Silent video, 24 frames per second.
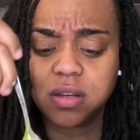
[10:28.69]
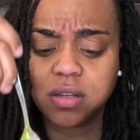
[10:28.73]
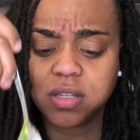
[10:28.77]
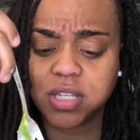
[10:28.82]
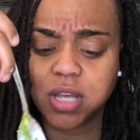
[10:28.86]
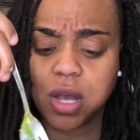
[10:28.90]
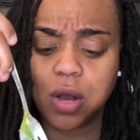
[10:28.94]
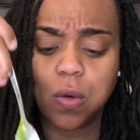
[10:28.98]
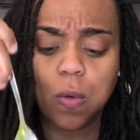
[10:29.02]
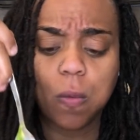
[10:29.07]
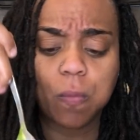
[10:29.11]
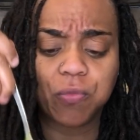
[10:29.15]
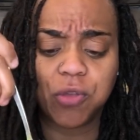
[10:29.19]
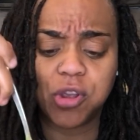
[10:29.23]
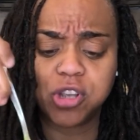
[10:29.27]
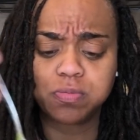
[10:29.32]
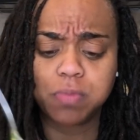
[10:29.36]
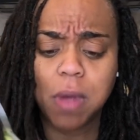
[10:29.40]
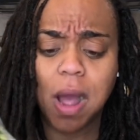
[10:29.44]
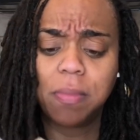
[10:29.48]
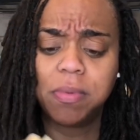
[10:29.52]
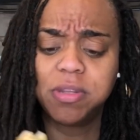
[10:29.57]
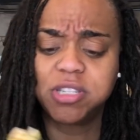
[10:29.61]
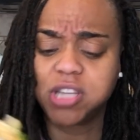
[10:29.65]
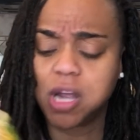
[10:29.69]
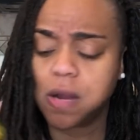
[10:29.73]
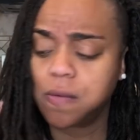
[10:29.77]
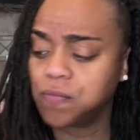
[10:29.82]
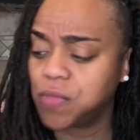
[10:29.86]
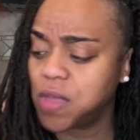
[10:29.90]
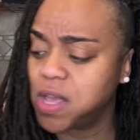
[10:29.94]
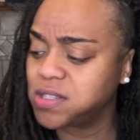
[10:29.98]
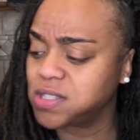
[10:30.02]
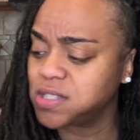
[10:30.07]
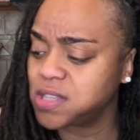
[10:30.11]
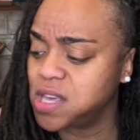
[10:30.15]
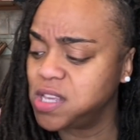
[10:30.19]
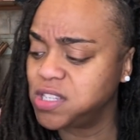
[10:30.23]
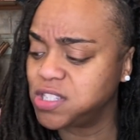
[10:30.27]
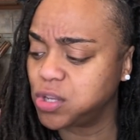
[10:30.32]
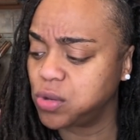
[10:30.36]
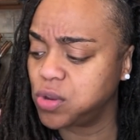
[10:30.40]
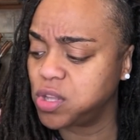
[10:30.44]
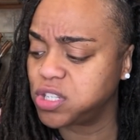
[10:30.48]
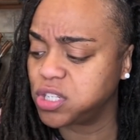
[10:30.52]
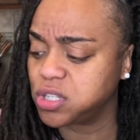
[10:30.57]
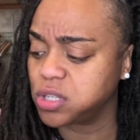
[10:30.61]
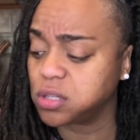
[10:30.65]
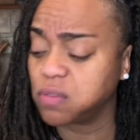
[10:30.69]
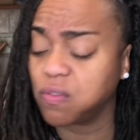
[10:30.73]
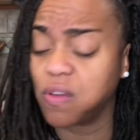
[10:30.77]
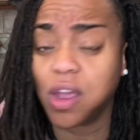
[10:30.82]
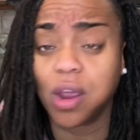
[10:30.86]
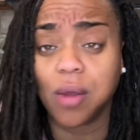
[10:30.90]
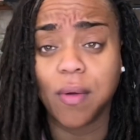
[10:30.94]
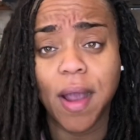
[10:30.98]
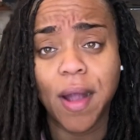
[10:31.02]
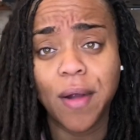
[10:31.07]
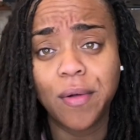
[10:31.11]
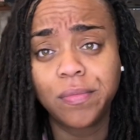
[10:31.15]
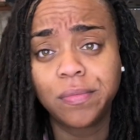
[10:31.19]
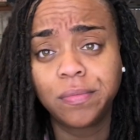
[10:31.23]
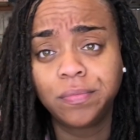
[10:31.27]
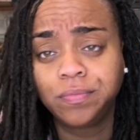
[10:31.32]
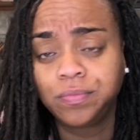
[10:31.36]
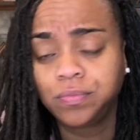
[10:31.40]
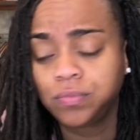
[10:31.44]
So there's probably certain things that he still needs to just figure out